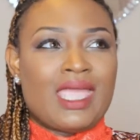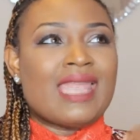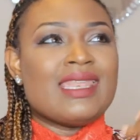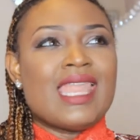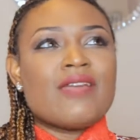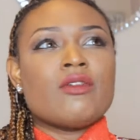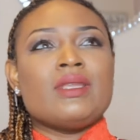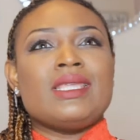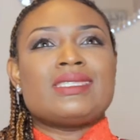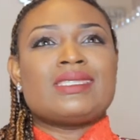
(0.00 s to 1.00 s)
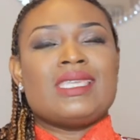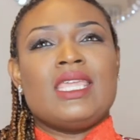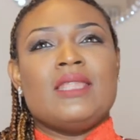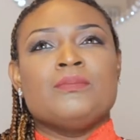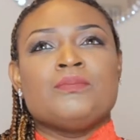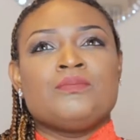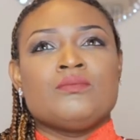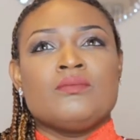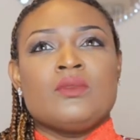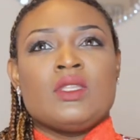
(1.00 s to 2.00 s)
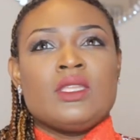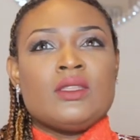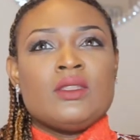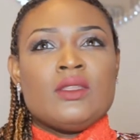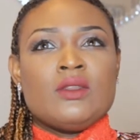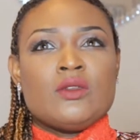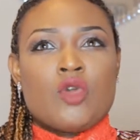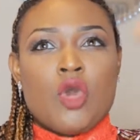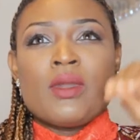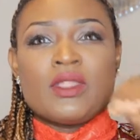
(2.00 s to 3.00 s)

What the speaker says: I'd never really seen going